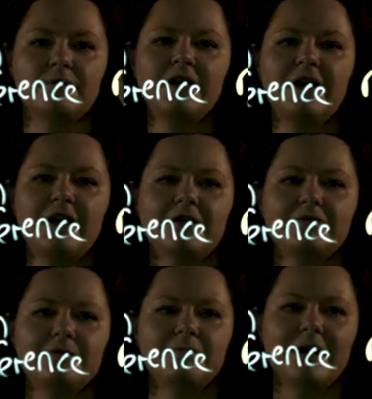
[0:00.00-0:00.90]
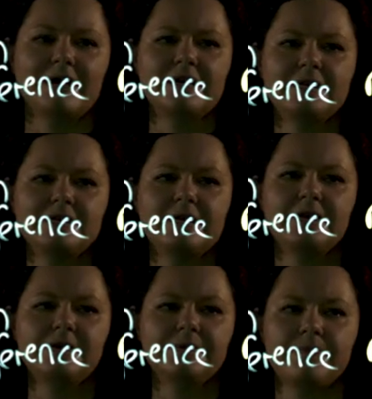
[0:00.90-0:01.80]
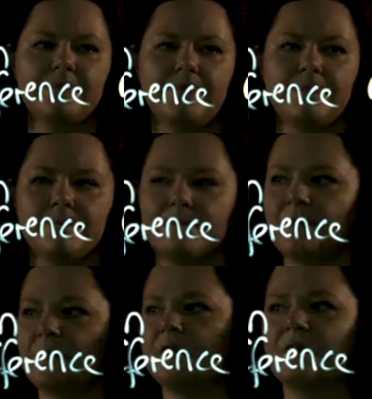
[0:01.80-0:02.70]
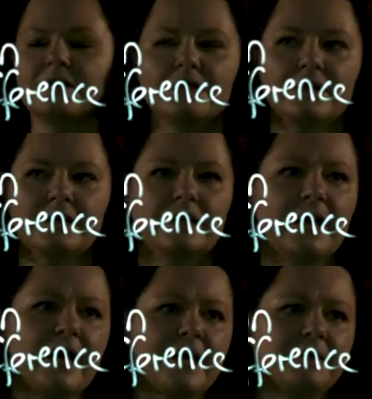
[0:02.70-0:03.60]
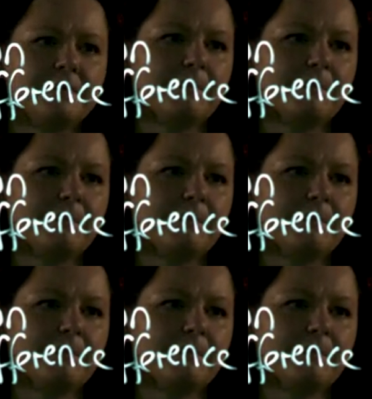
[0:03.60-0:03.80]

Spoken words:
we have the minus here. 9